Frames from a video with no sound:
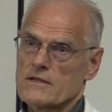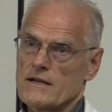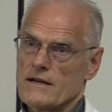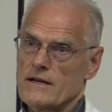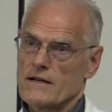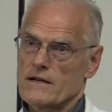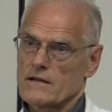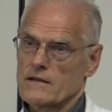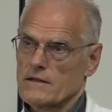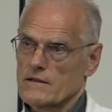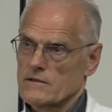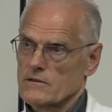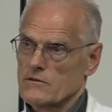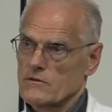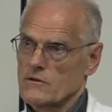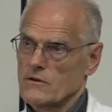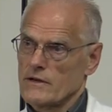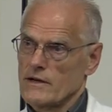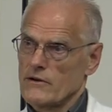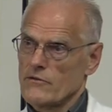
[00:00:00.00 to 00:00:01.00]
like
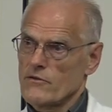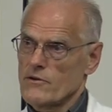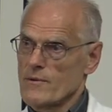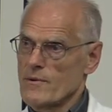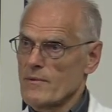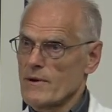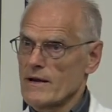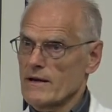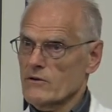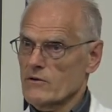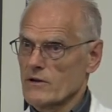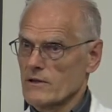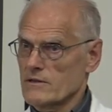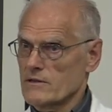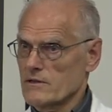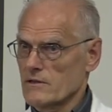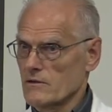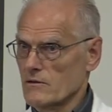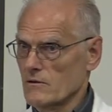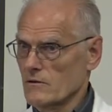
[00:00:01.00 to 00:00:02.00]
so-called erythema
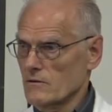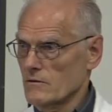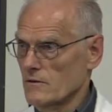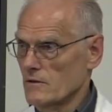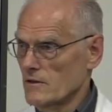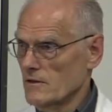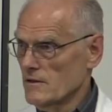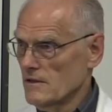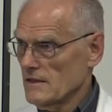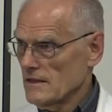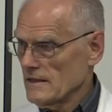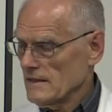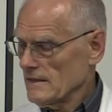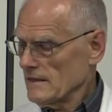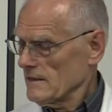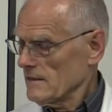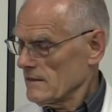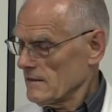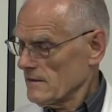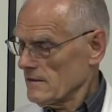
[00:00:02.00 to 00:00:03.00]
migrans, you know,
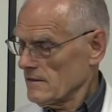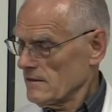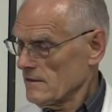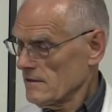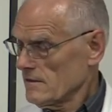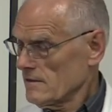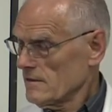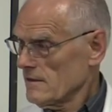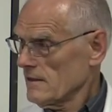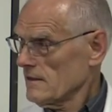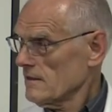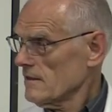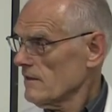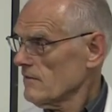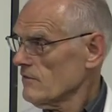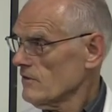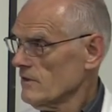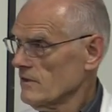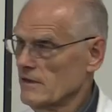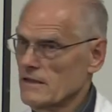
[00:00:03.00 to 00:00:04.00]
uh, then
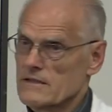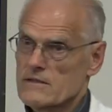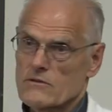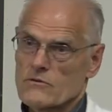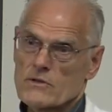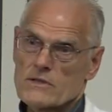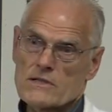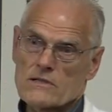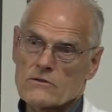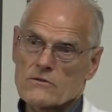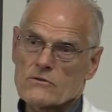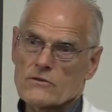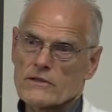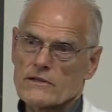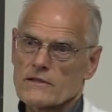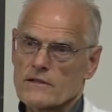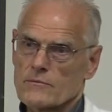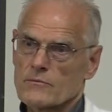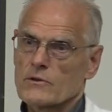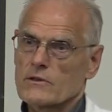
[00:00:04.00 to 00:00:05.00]
definitely that's the reason to
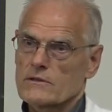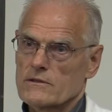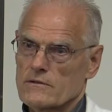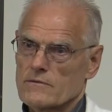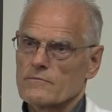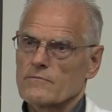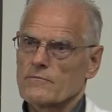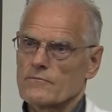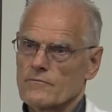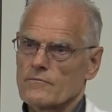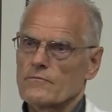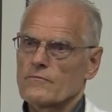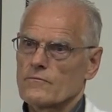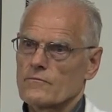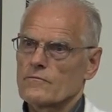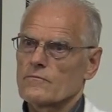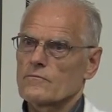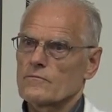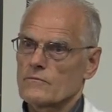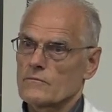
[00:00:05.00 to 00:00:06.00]
treat them, yes.
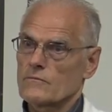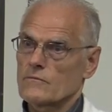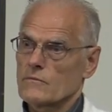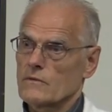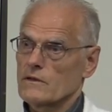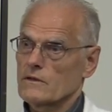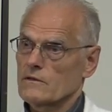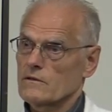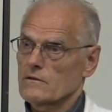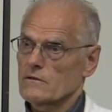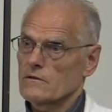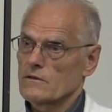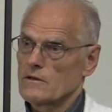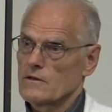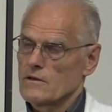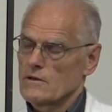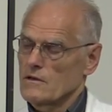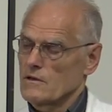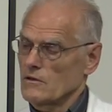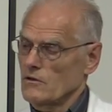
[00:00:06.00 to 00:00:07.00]
And
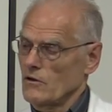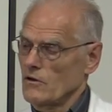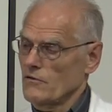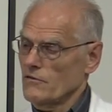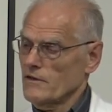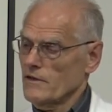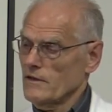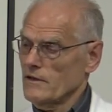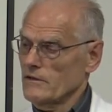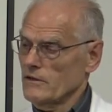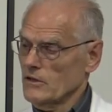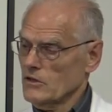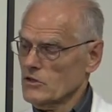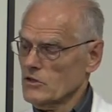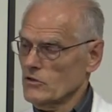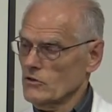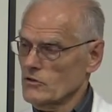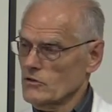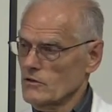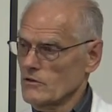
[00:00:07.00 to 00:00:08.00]
now if they're little
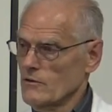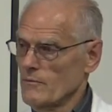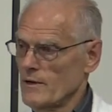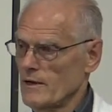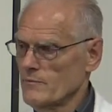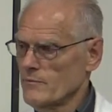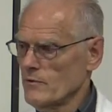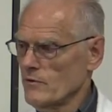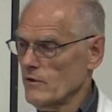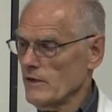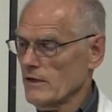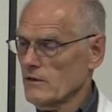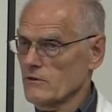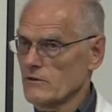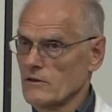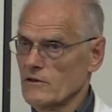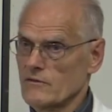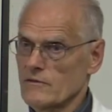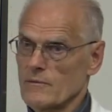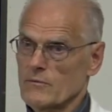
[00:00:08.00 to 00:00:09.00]
children, you might be reluctant
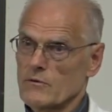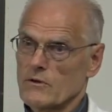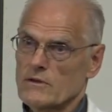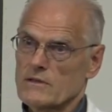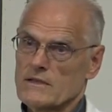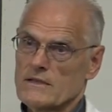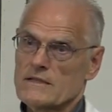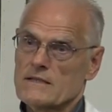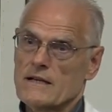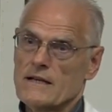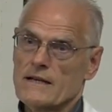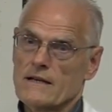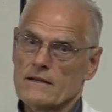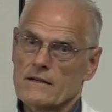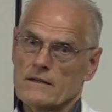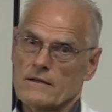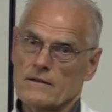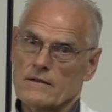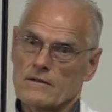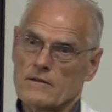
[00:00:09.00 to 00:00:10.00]
to give them
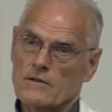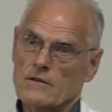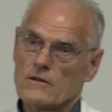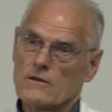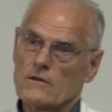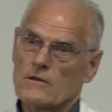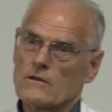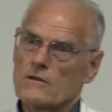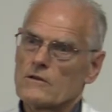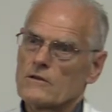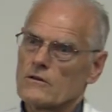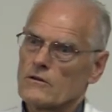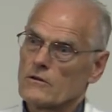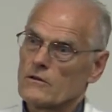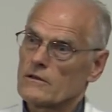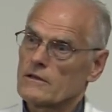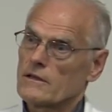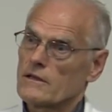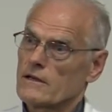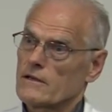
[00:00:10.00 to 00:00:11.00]
doxycycline.
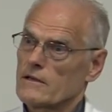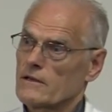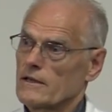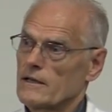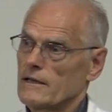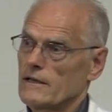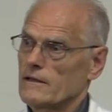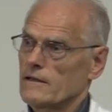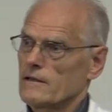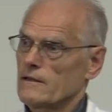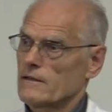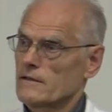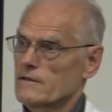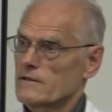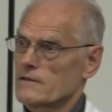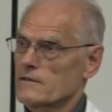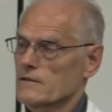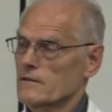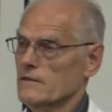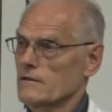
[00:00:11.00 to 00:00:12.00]
On the other hand,
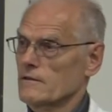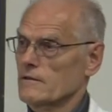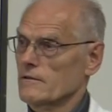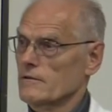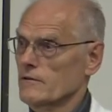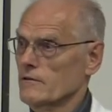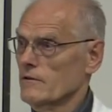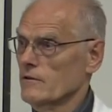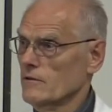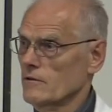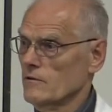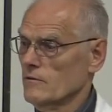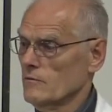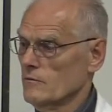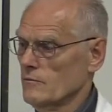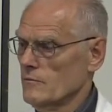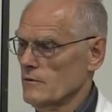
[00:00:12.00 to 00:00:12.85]
uh, you know,